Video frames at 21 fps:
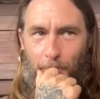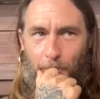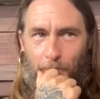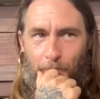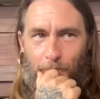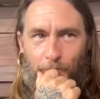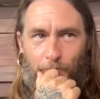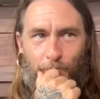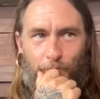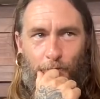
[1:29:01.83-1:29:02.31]

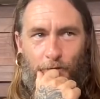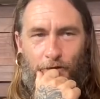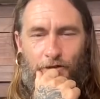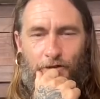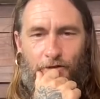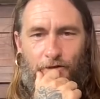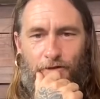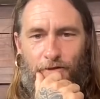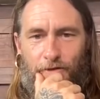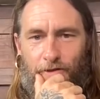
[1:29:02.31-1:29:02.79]
which
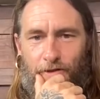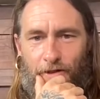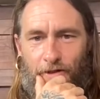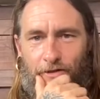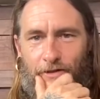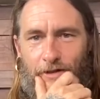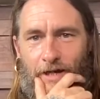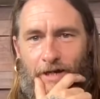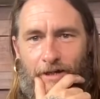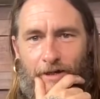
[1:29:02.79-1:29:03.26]
does not
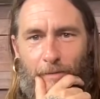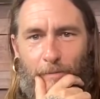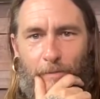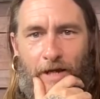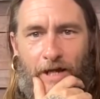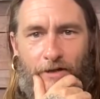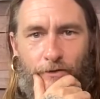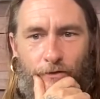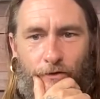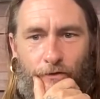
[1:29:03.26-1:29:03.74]
come
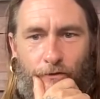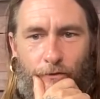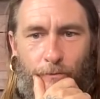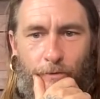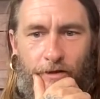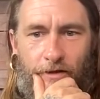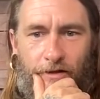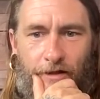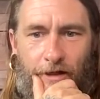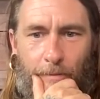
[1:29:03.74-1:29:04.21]
naturally for me.
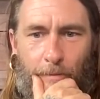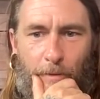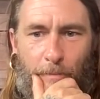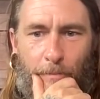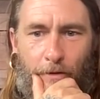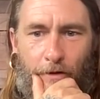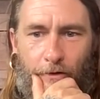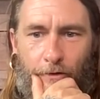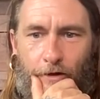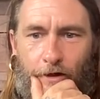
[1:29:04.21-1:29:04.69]
I'm a punk
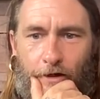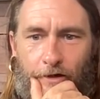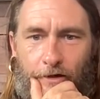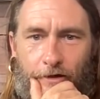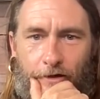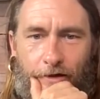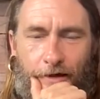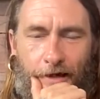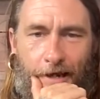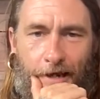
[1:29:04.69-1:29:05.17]
rocker,
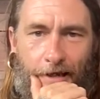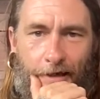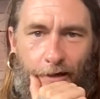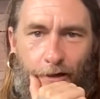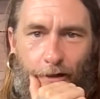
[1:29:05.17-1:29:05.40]
and